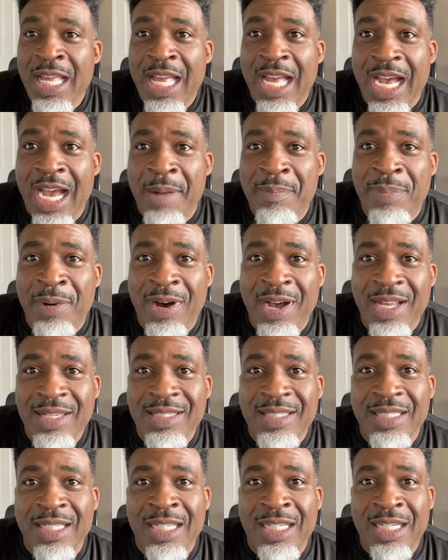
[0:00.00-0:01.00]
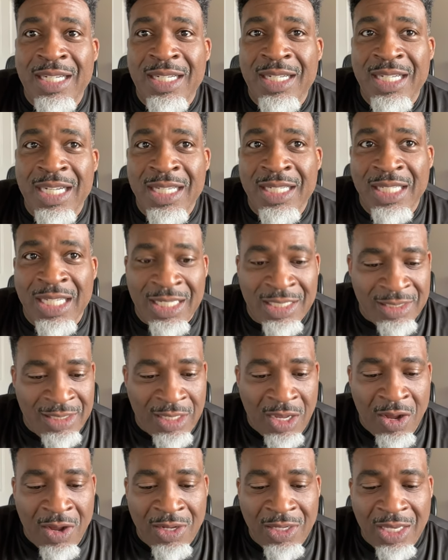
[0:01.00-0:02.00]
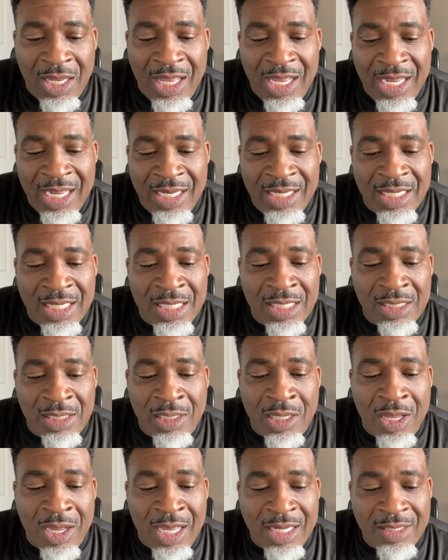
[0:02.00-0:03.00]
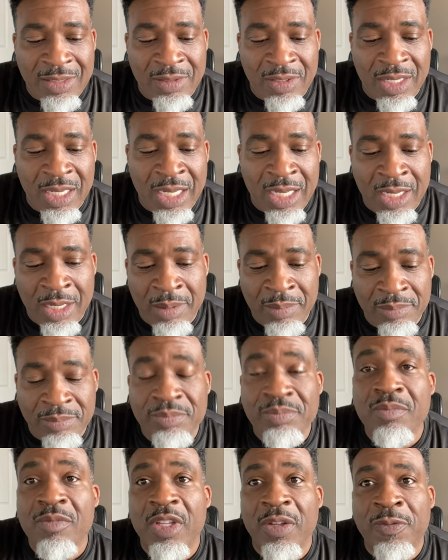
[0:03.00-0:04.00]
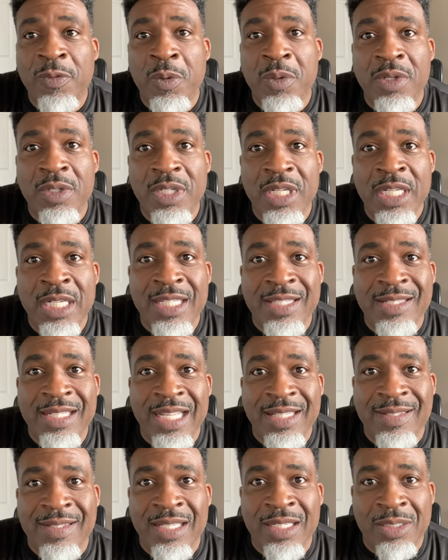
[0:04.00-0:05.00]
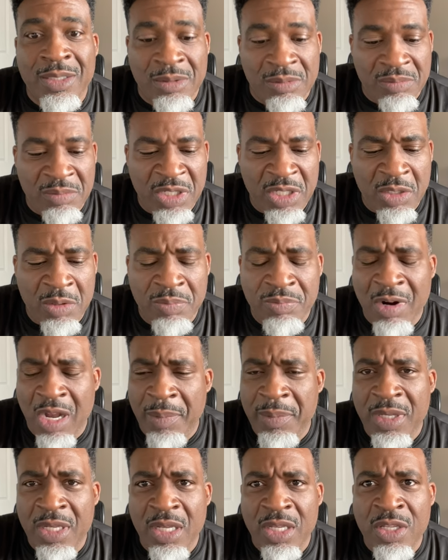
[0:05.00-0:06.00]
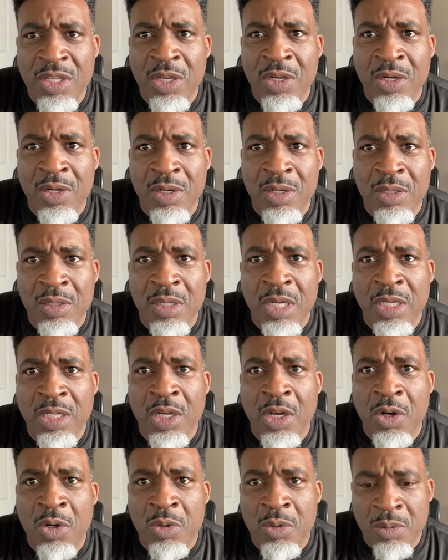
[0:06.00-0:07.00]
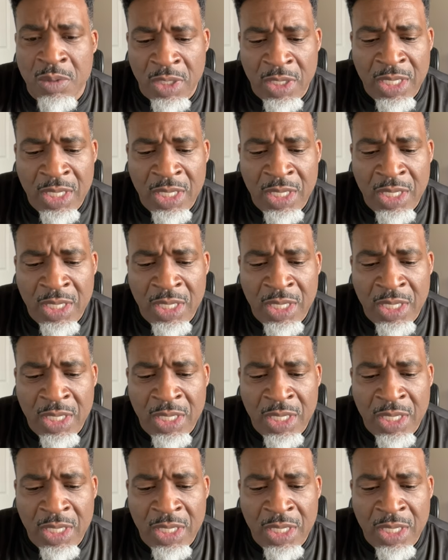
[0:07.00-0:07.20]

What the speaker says: I bought an online lot for an estate sale, you know, probably a year ago.